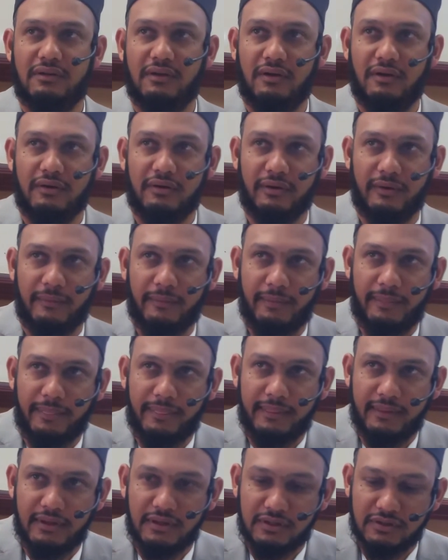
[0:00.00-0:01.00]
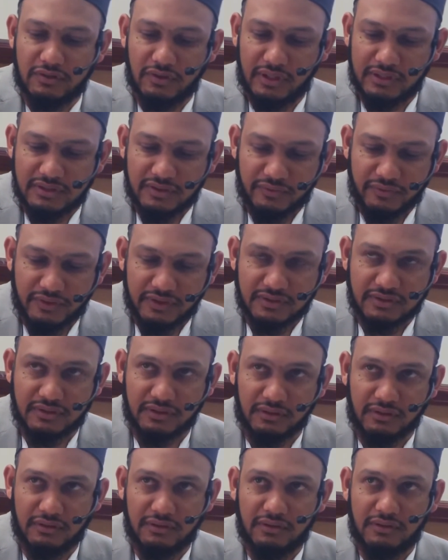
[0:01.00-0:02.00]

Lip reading: Okay. So that's the first thing.